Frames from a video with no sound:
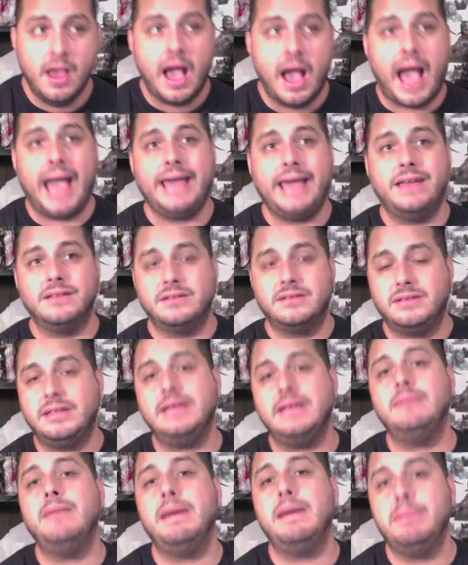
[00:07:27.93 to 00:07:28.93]
I can
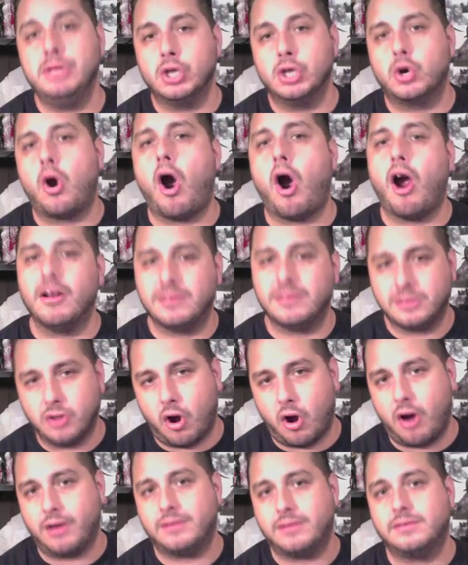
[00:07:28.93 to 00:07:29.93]
see maybe the
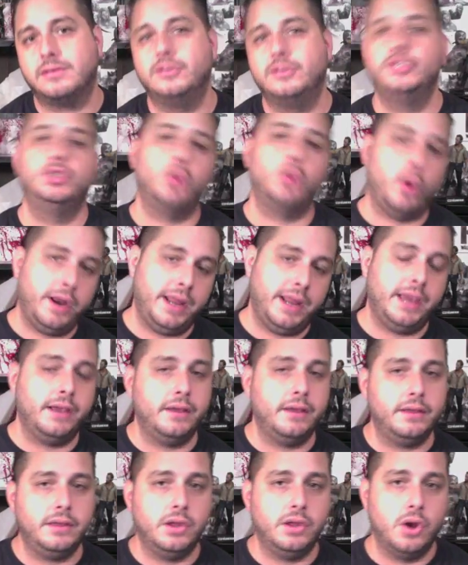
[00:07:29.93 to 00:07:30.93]
Karstarks
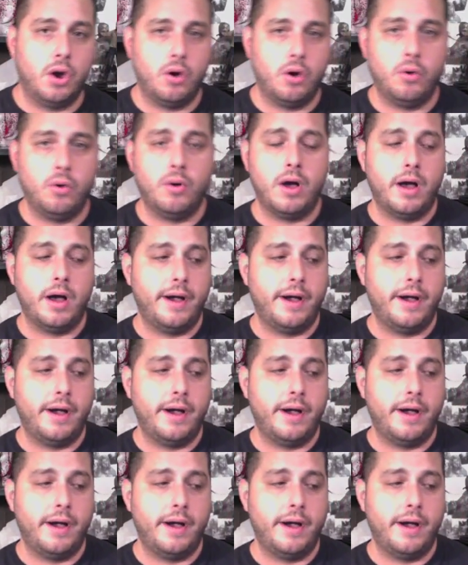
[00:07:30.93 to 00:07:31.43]
joining, you know,